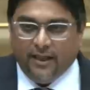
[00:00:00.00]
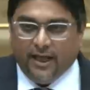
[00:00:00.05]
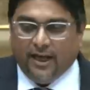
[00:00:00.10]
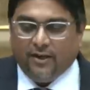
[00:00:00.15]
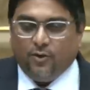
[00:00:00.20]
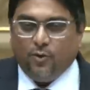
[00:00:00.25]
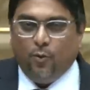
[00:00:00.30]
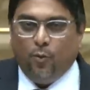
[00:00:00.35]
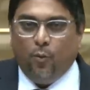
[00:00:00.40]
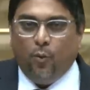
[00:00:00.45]

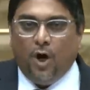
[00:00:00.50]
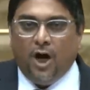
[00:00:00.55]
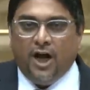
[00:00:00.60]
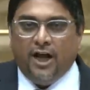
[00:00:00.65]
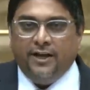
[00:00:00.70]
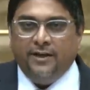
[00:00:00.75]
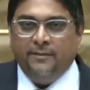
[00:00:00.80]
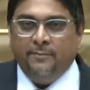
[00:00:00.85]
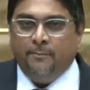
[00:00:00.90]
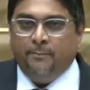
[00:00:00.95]
that
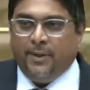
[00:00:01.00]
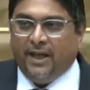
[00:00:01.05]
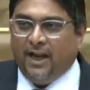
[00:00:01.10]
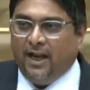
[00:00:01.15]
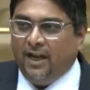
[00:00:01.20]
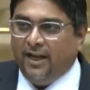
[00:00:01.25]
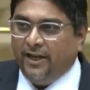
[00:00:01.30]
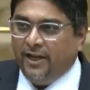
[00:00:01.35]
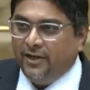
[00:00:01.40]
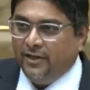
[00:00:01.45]
$1
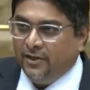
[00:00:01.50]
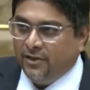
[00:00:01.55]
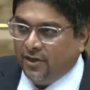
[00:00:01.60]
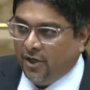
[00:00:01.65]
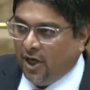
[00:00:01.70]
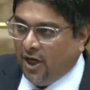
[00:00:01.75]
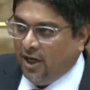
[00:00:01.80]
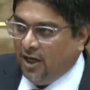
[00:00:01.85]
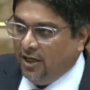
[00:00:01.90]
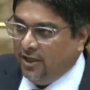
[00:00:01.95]

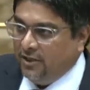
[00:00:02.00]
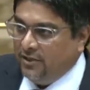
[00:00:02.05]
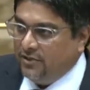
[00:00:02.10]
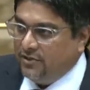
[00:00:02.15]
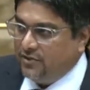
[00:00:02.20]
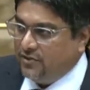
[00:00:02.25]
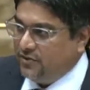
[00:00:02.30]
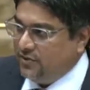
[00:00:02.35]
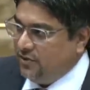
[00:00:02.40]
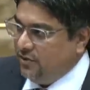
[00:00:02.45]
billion
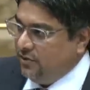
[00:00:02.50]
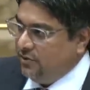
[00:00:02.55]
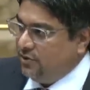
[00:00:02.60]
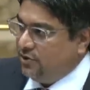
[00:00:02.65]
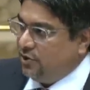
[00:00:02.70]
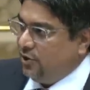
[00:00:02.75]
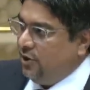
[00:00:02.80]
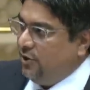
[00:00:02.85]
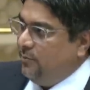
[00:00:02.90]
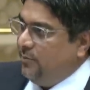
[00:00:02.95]

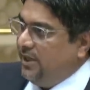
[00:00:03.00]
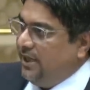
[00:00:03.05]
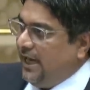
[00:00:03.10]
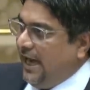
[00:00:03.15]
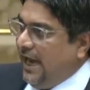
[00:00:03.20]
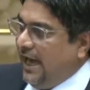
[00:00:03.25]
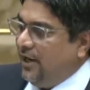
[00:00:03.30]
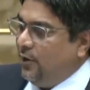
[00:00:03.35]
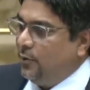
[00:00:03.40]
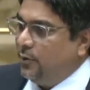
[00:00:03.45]
should
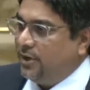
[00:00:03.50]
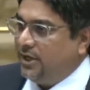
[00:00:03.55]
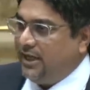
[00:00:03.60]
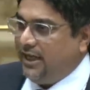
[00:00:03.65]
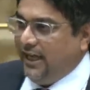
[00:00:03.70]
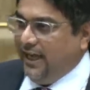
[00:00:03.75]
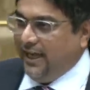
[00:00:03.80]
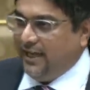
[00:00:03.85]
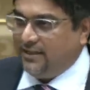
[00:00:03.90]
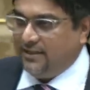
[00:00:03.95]
be
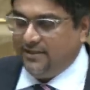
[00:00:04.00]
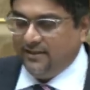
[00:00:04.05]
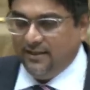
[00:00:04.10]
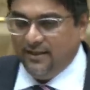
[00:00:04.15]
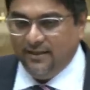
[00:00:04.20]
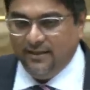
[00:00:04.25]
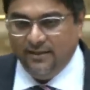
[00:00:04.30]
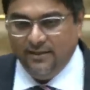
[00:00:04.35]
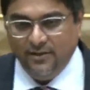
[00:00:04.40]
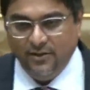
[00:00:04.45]

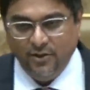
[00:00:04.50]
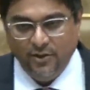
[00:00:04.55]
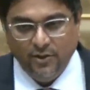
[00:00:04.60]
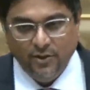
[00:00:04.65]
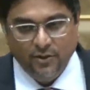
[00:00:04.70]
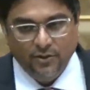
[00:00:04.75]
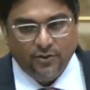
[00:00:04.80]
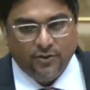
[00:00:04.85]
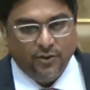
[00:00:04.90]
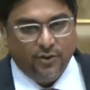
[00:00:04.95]
allocated
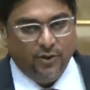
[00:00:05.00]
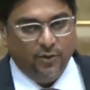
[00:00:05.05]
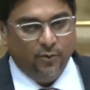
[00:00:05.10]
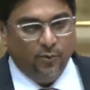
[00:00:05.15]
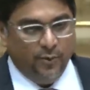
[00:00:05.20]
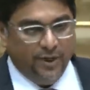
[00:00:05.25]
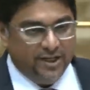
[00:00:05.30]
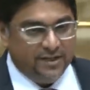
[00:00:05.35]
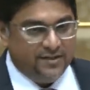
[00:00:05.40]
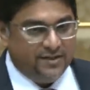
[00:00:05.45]
to the
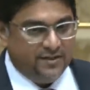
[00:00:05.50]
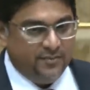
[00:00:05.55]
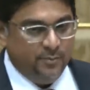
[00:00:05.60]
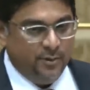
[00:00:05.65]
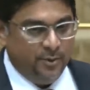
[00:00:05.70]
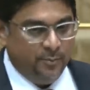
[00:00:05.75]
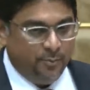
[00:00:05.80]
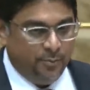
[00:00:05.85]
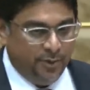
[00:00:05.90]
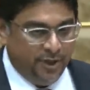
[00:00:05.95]

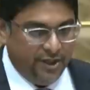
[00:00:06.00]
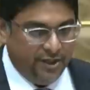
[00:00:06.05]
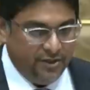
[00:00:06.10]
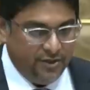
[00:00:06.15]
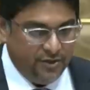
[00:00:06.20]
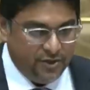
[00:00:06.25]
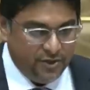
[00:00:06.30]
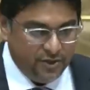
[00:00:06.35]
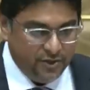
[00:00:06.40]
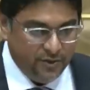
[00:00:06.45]
Wisma
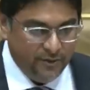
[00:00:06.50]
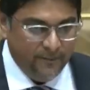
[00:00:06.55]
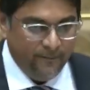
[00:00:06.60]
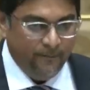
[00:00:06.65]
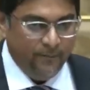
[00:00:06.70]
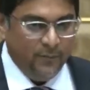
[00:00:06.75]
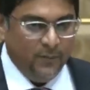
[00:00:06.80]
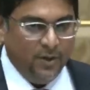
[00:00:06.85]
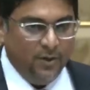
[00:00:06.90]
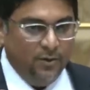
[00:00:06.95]
Bridge,
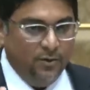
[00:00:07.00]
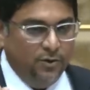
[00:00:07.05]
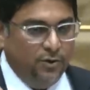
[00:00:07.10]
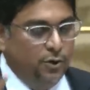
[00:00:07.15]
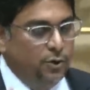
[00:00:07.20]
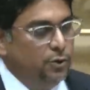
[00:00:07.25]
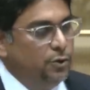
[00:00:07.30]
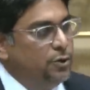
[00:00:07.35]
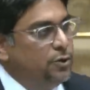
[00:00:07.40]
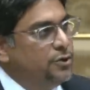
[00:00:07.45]

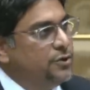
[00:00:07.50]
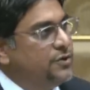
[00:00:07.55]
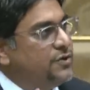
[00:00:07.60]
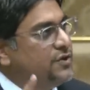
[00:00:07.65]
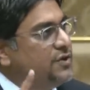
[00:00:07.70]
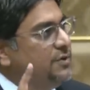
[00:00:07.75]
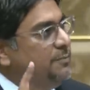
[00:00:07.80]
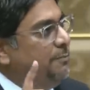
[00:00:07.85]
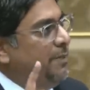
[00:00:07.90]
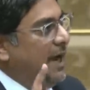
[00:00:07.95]

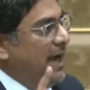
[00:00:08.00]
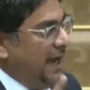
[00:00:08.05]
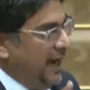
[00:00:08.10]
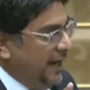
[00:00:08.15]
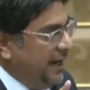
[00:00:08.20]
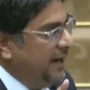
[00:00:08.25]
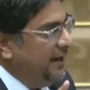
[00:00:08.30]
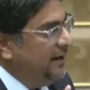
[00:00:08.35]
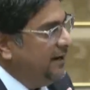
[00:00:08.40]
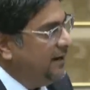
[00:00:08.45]
used
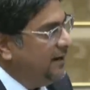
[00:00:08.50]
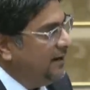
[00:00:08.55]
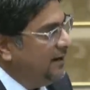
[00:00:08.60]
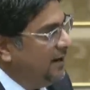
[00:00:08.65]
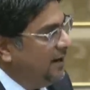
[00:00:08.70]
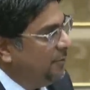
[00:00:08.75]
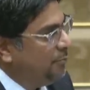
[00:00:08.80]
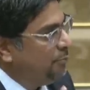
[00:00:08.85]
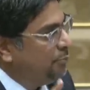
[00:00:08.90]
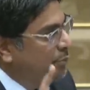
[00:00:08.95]
by
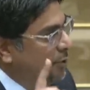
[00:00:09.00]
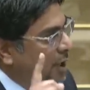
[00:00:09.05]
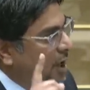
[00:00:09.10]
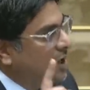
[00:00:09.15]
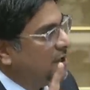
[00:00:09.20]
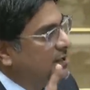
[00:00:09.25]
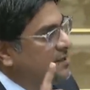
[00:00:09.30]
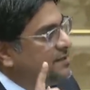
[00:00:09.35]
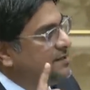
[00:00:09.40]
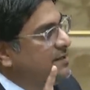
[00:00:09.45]

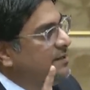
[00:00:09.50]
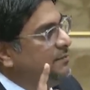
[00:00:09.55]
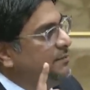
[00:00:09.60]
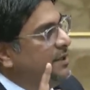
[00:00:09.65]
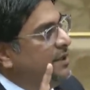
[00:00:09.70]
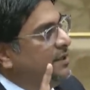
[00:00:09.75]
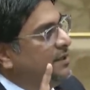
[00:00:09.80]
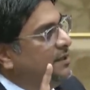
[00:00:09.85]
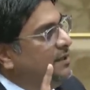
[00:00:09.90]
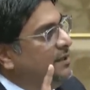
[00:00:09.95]

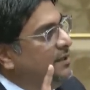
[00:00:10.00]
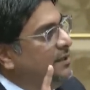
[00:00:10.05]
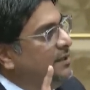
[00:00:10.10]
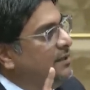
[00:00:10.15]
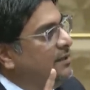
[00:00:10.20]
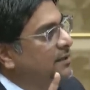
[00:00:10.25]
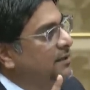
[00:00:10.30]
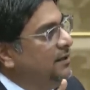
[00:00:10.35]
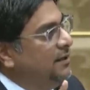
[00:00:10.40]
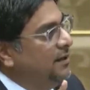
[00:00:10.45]

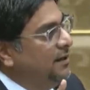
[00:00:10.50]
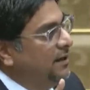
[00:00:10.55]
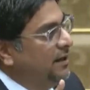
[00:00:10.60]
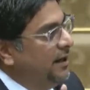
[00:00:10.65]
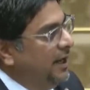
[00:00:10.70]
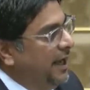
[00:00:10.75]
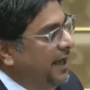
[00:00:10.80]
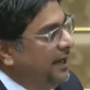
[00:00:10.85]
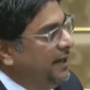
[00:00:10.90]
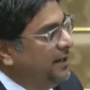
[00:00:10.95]
approximately
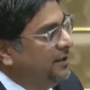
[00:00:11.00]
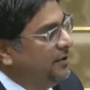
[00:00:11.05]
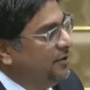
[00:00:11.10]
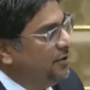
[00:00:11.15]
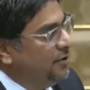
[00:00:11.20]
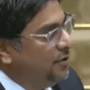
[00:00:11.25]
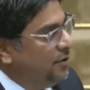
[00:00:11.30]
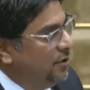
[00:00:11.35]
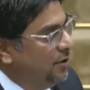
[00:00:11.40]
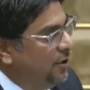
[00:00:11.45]

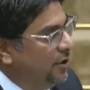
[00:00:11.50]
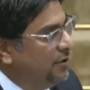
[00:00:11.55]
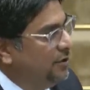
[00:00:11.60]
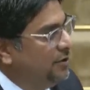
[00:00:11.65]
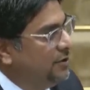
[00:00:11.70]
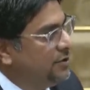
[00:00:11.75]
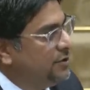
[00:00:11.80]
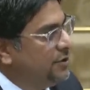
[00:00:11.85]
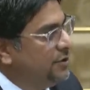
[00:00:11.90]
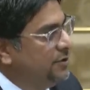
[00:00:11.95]

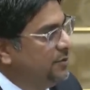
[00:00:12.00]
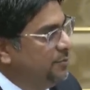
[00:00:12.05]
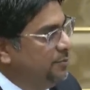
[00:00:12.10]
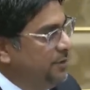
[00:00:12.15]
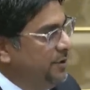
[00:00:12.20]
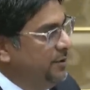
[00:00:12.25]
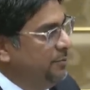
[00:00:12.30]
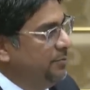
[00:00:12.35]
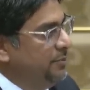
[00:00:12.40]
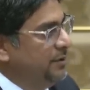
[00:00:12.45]
900
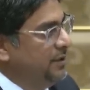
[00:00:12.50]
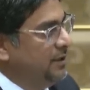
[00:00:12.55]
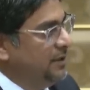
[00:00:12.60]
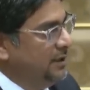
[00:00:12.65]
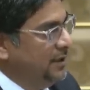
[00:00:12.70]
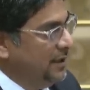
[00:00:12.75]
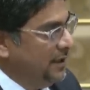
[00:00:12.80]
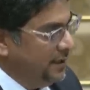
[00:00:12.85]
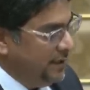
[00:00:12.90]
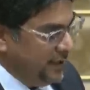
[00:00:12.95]

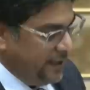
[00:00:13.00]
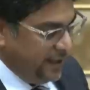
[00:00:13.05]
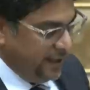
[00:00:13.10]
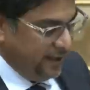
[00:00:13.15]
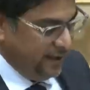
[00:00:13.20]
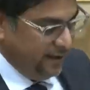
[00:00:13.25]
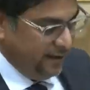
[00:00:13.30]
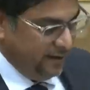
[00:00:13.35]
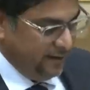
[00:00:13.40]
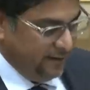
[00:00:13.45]
people a
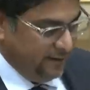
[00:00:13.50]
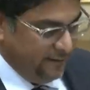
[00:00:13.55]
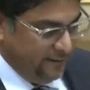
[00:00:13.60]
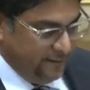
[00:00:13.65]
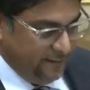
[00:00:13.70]
day.